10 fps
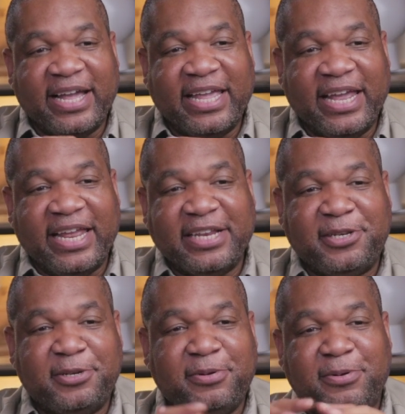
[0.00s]
Getting
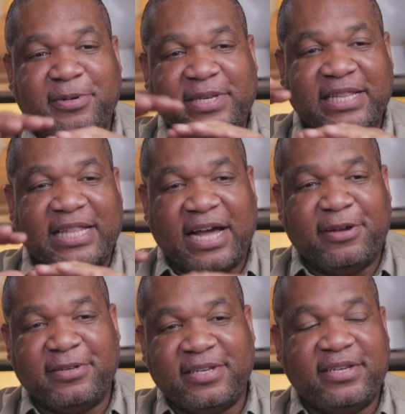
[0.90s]
to
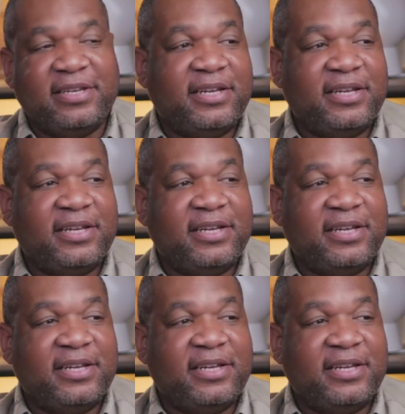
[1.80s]
10,000,